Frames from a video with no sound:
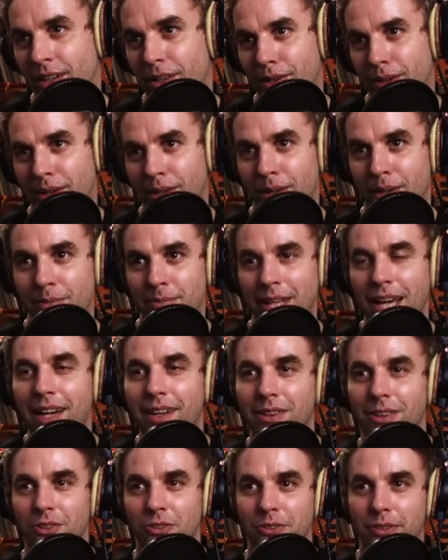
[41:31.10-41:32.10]

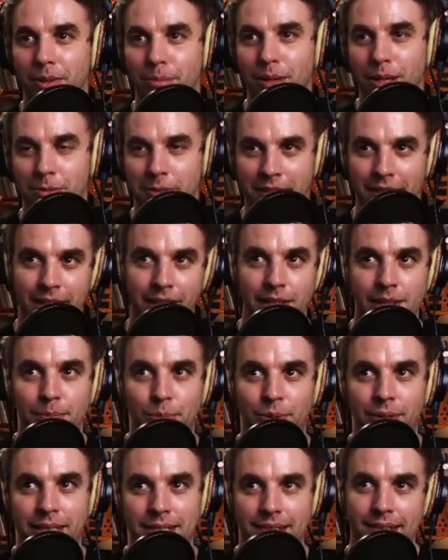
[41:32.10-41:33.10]
yeah, those are probably the
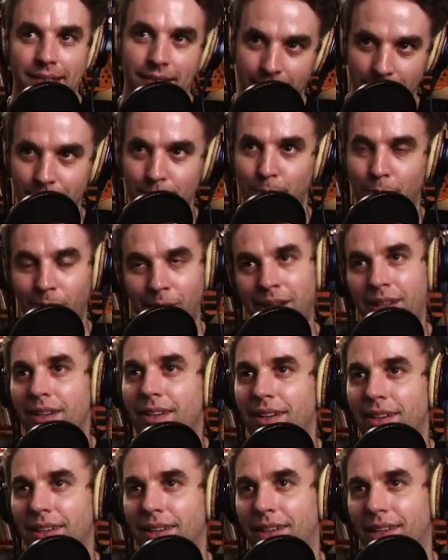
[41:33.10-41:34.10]
key points at this point
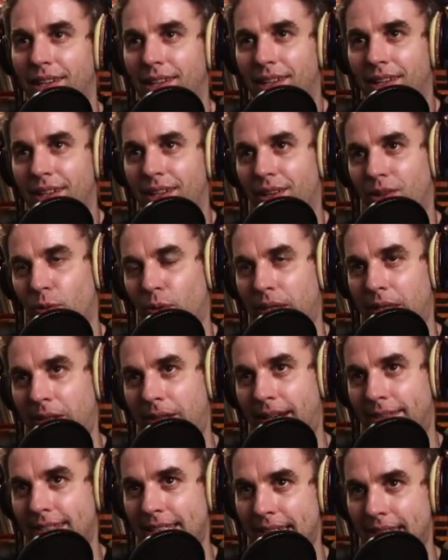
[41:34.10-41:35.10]
when
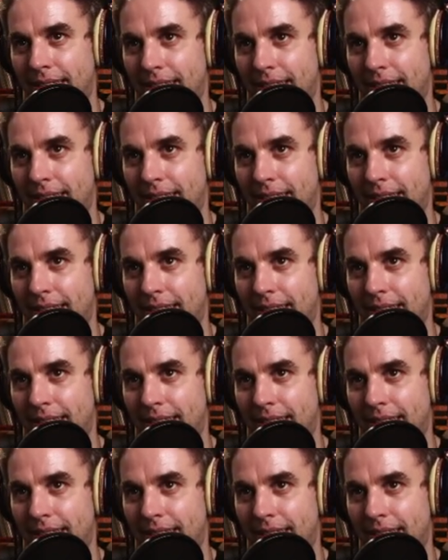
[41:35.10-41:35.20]
you have